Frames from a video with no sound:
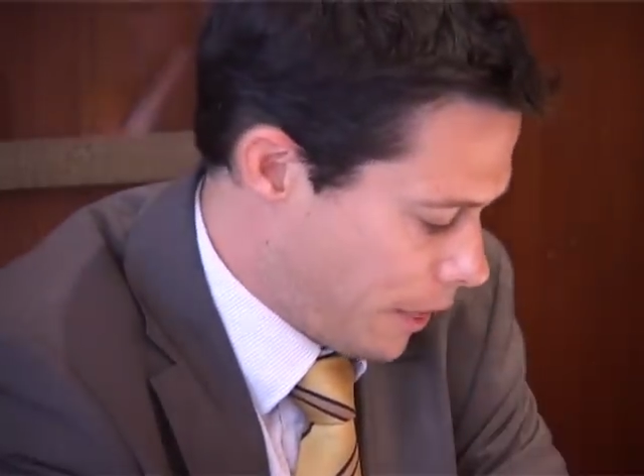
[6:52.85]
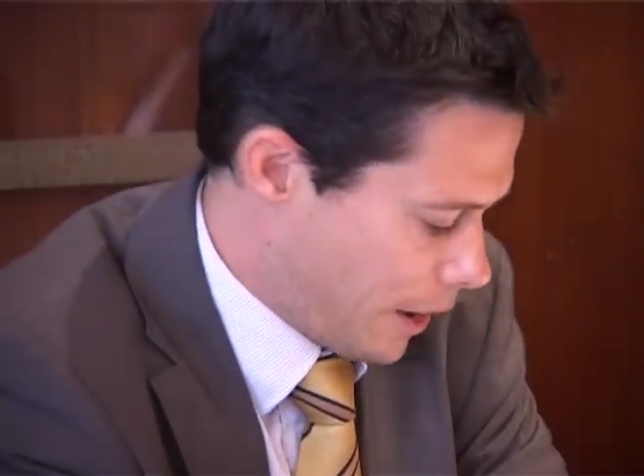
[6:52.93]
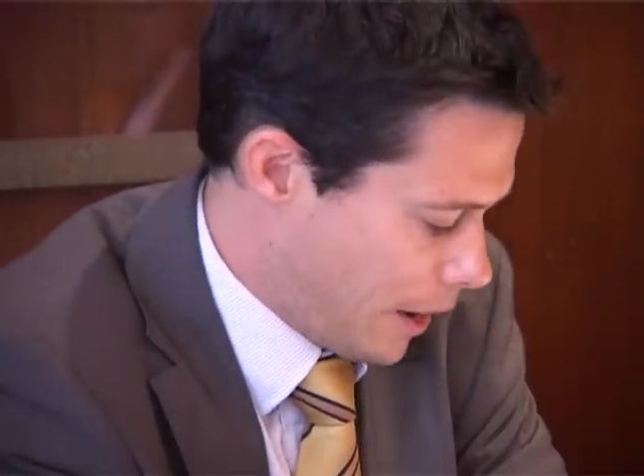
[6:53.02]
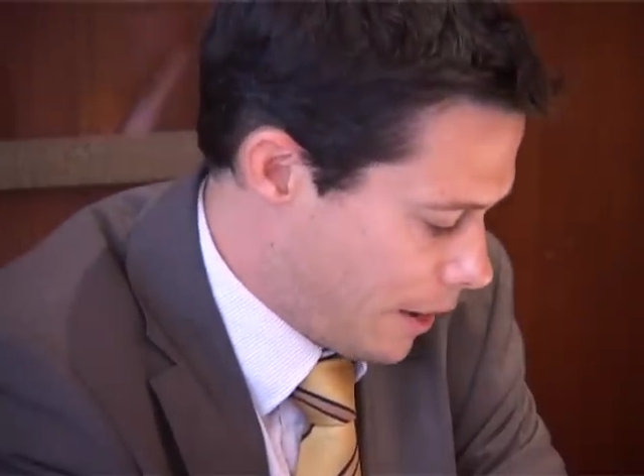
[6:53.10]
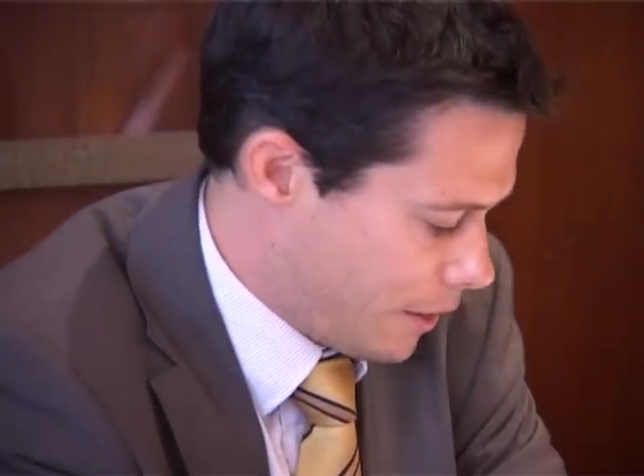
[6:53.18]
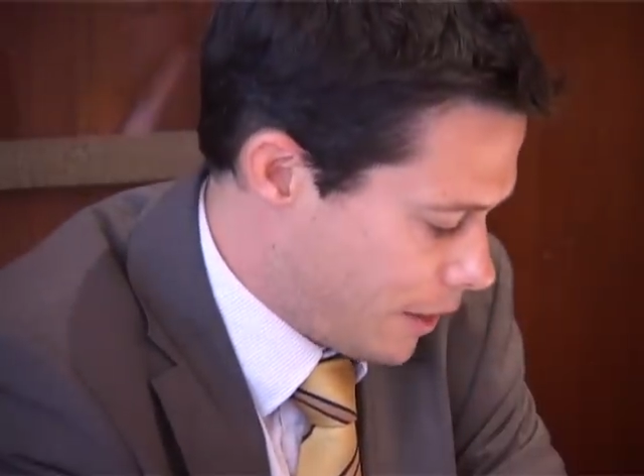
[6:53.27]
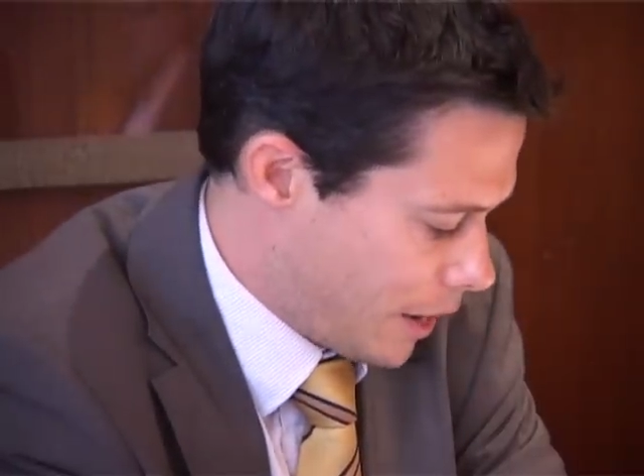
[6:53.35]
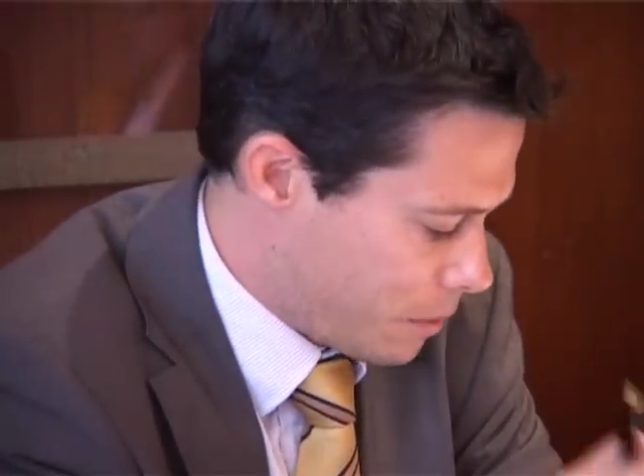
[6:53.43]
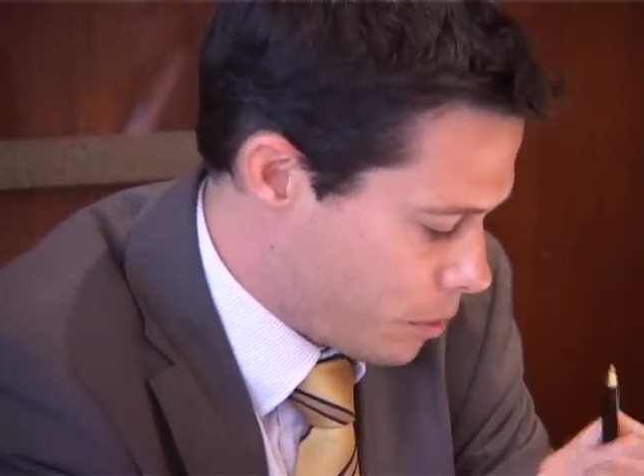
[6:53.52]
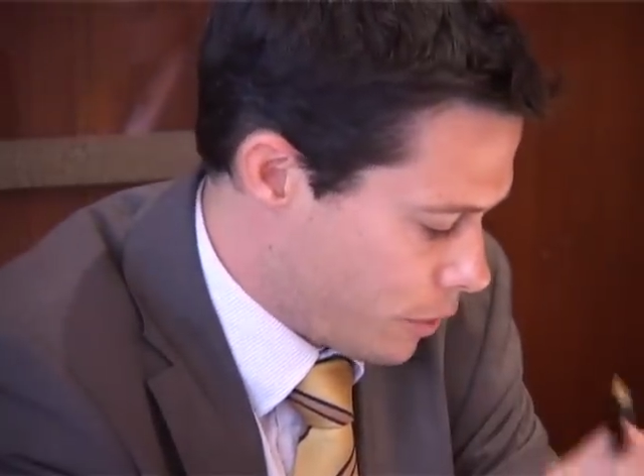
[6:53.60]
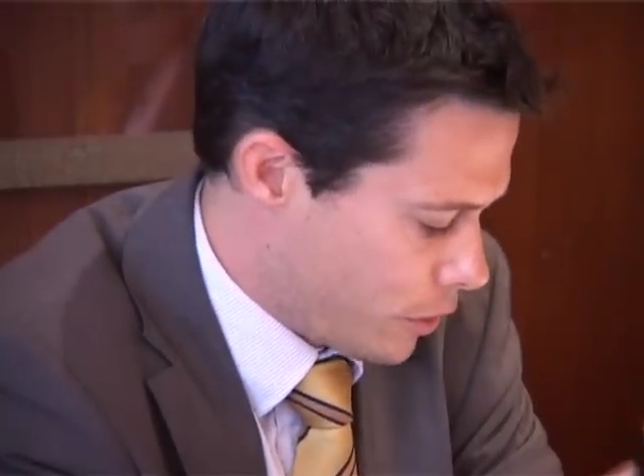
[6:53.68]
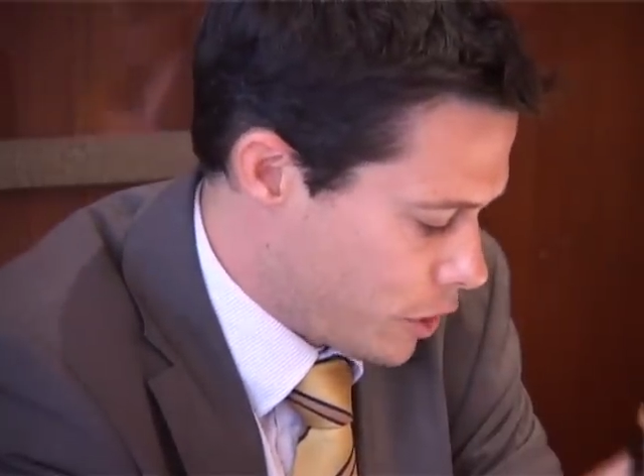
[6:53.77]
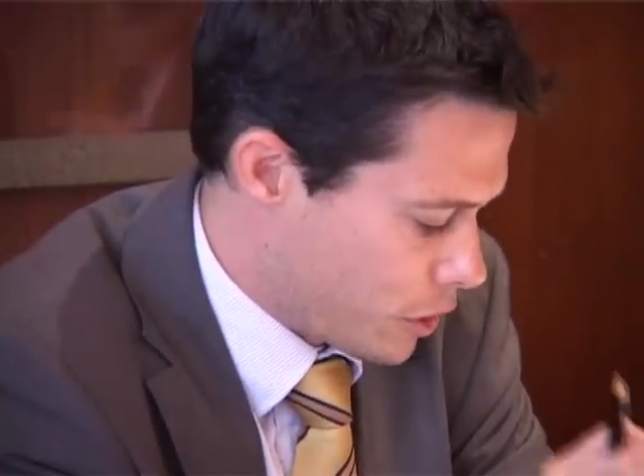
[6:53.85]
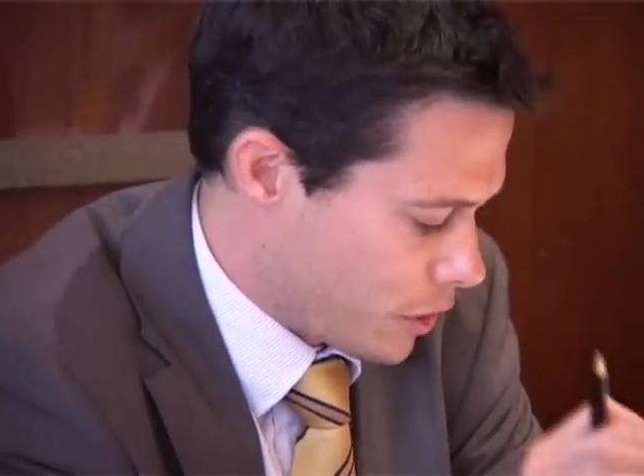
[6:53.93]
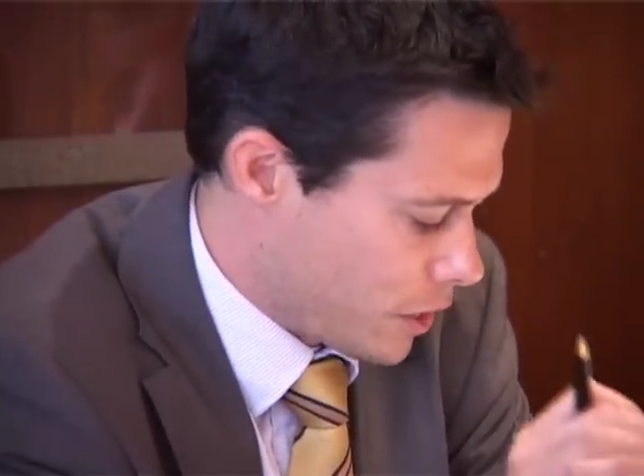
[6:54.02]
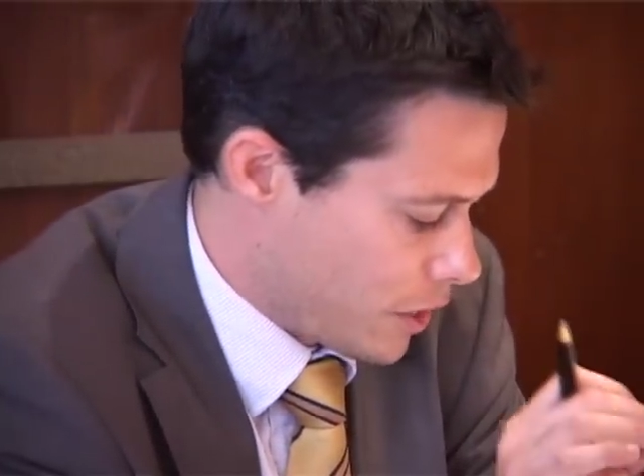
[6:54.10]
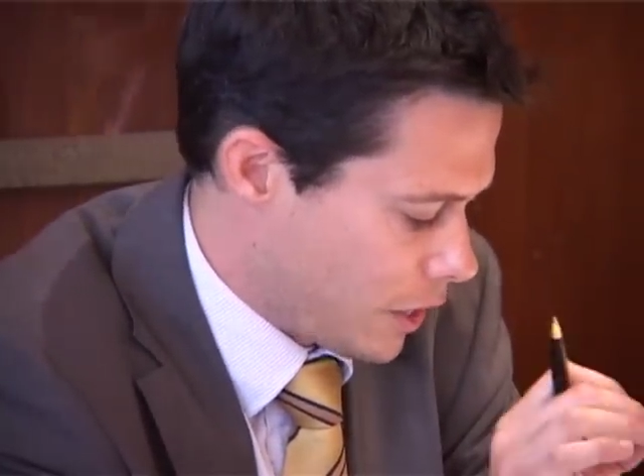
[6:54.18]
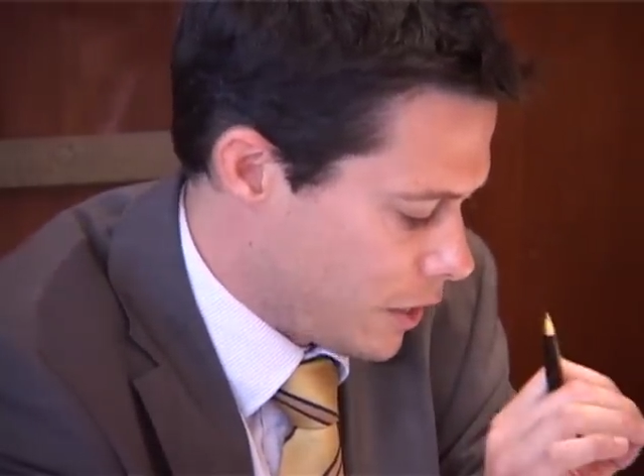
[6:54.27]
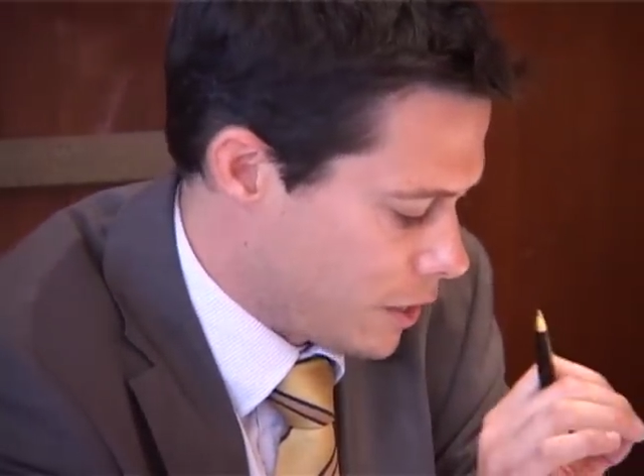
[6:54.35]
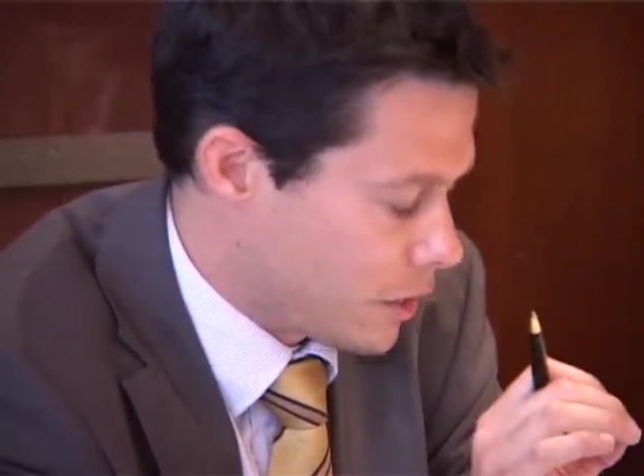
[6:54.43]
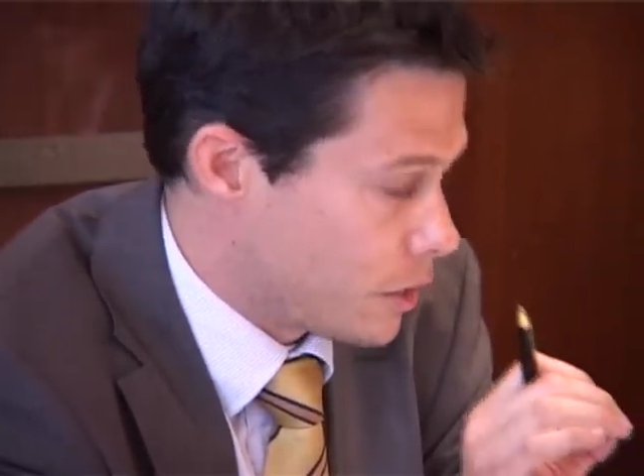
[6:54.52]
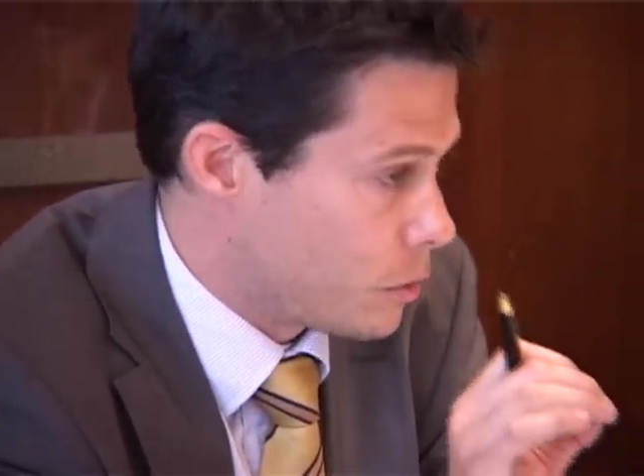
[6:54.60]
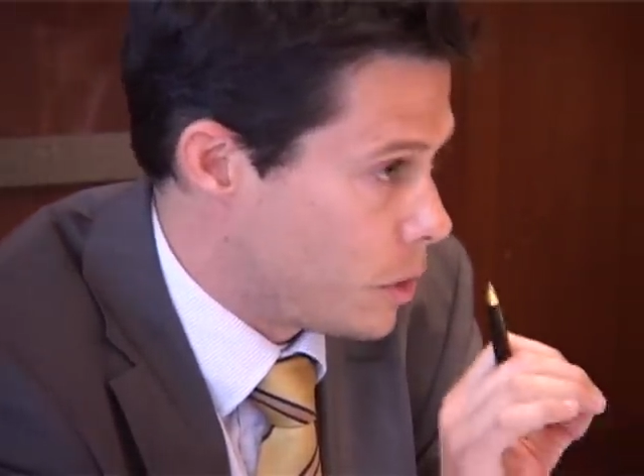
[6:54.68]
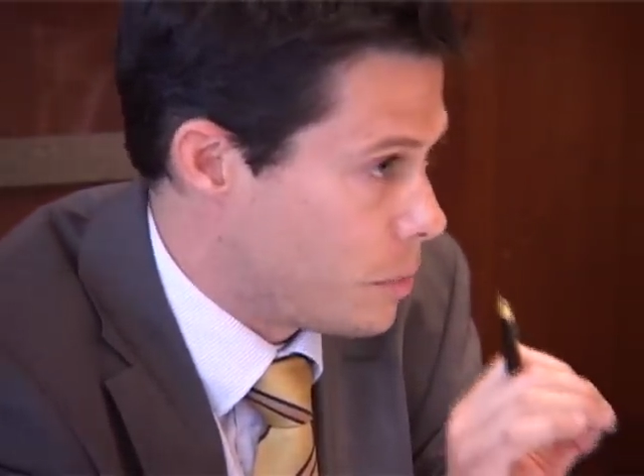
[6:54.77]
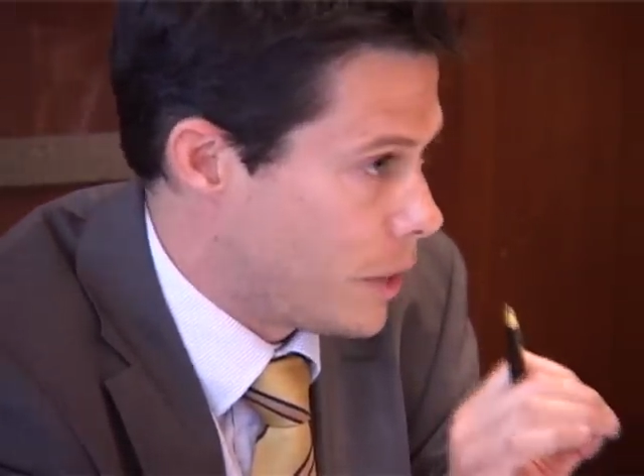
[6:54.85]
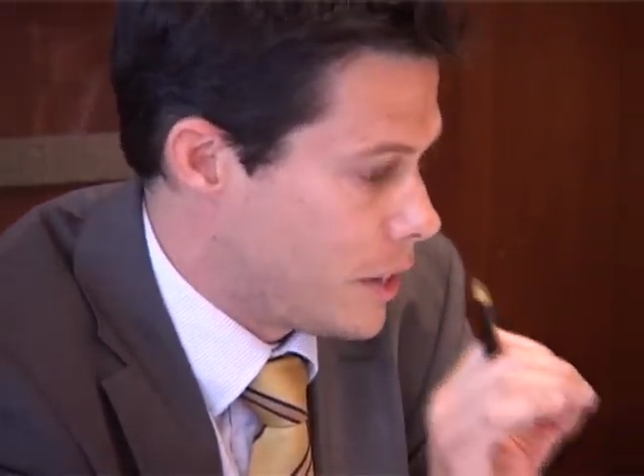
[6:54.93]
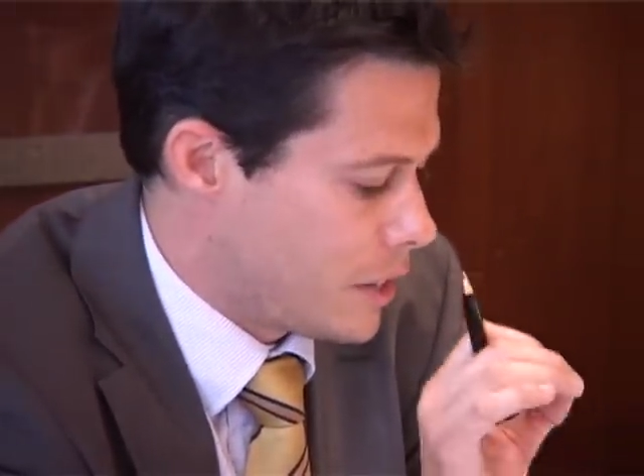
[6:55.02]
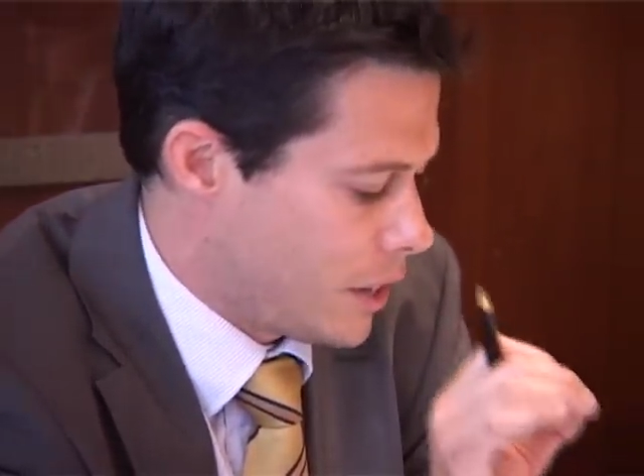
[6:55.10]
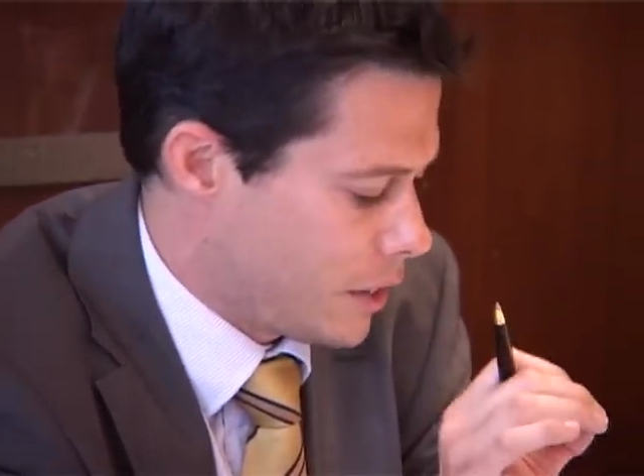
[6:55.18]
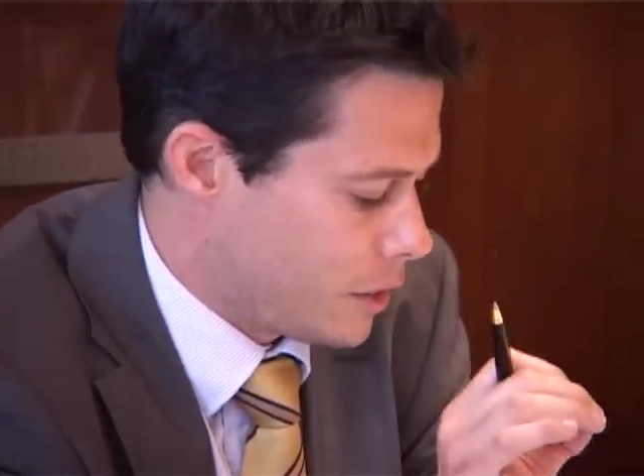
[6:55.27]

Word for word: and that provision states that we may take